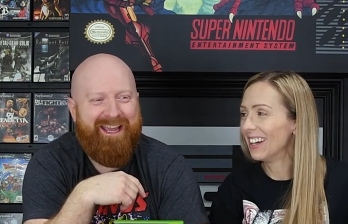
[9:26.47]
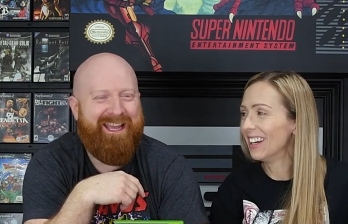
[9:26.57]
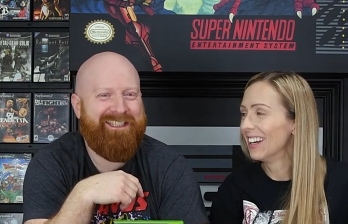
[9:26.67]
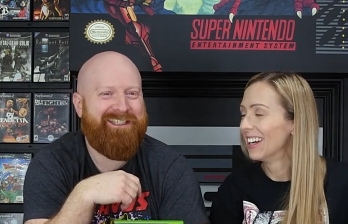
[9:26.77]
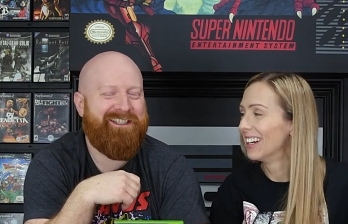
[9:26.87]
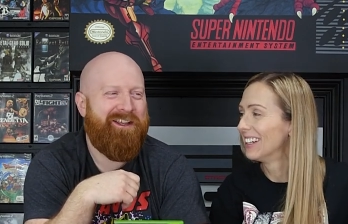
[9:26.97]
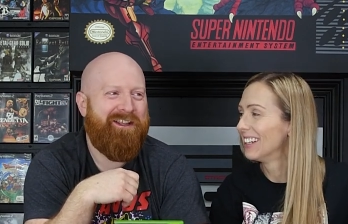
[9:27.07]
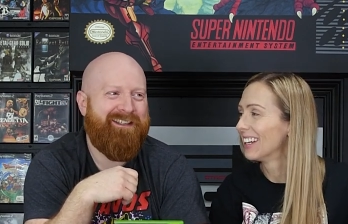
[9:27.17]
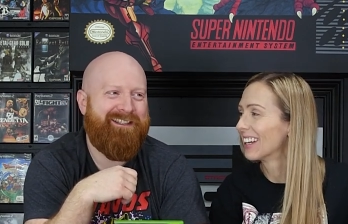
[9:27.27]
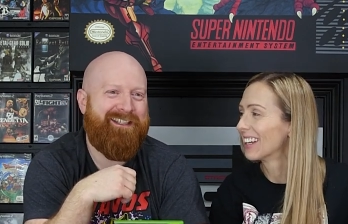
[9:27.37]
Speaker 1: it's
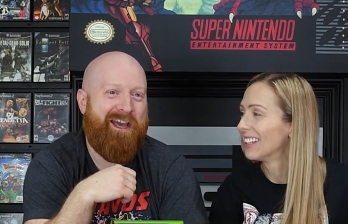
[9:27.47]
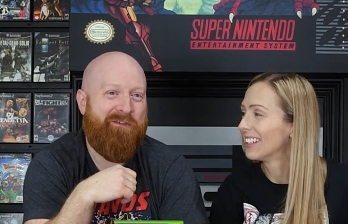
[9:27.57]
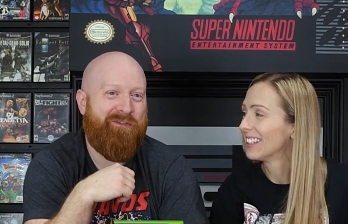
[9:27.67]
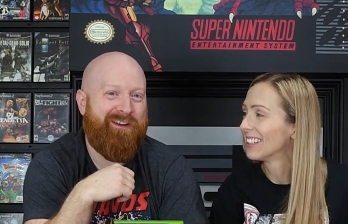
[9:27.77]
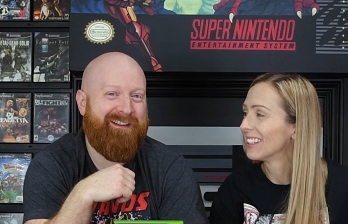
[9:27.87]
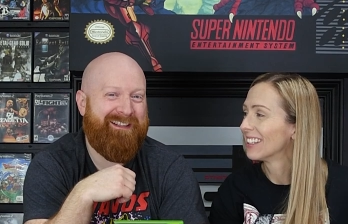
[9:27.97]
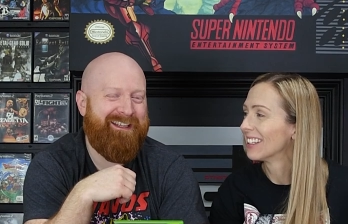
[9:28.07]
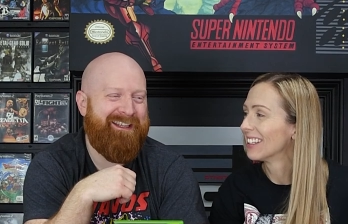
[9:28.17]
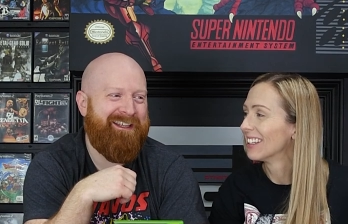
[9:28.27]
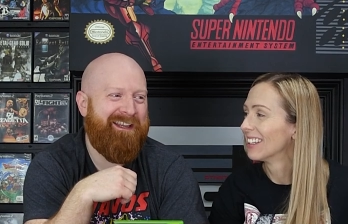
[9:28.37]

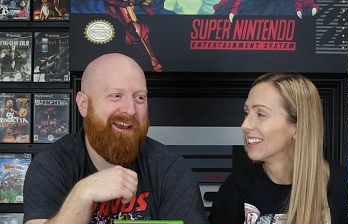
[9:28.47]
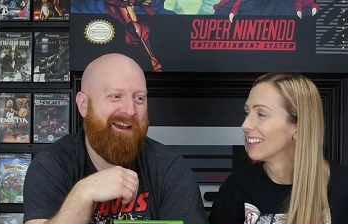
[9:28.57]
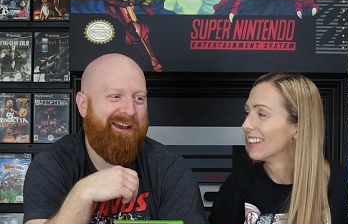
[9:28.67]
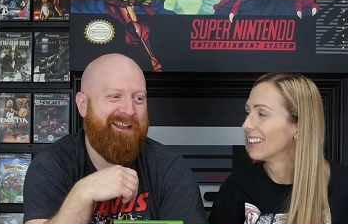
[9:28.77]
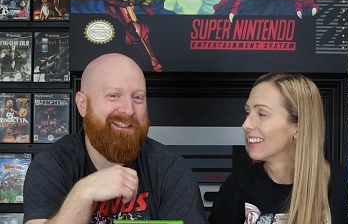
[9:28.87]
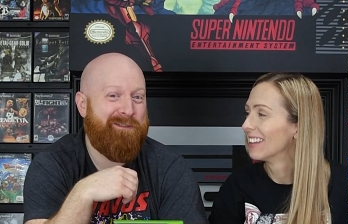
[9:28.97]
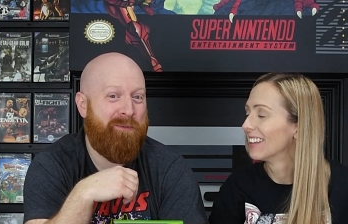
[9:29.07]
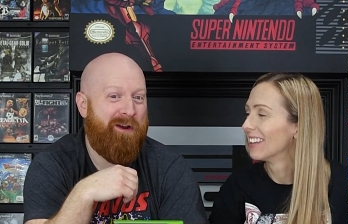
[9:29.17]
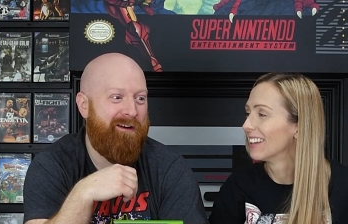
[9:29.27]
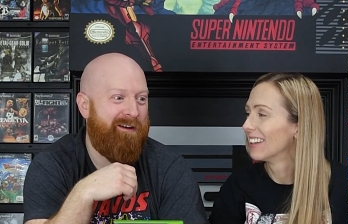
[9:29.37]
definitely
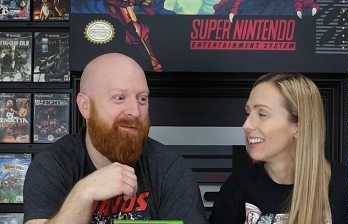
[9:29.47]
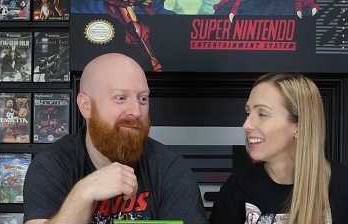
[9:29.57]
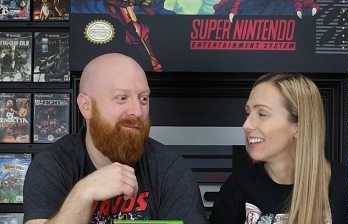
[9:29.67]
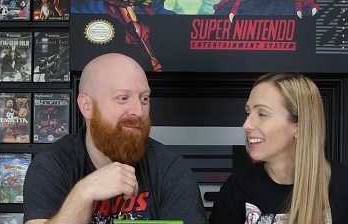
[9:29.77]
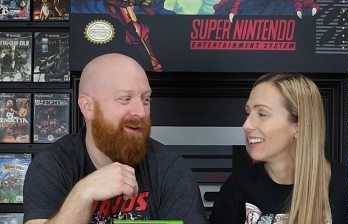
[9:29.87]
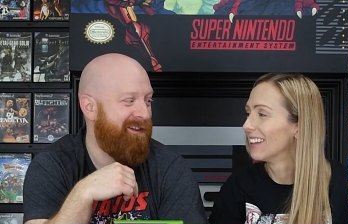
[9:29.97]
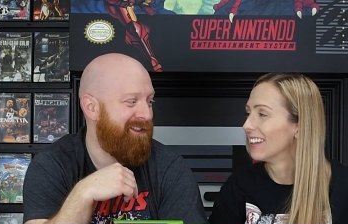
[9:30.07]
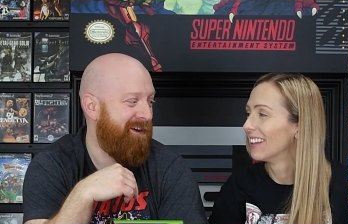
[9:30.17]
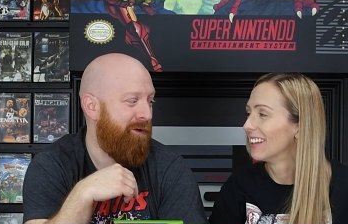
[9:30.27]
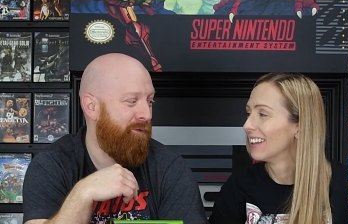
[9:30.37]
inspired by
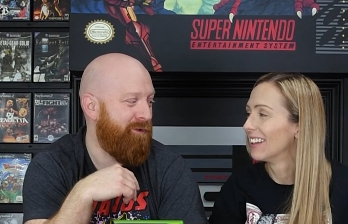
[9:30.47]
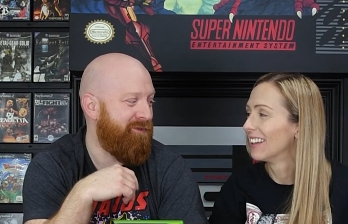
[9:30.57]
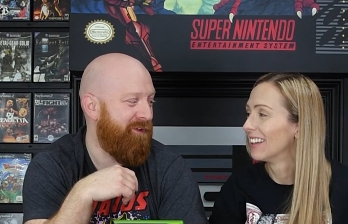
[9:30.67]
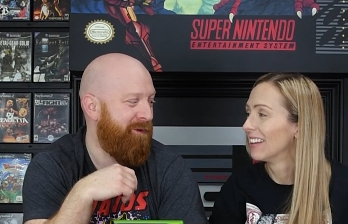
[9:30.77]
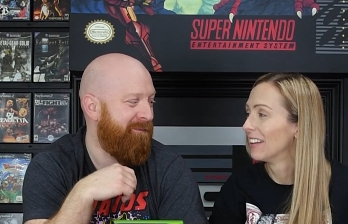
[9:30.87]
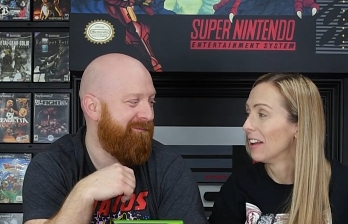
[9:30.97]
a Star Wars film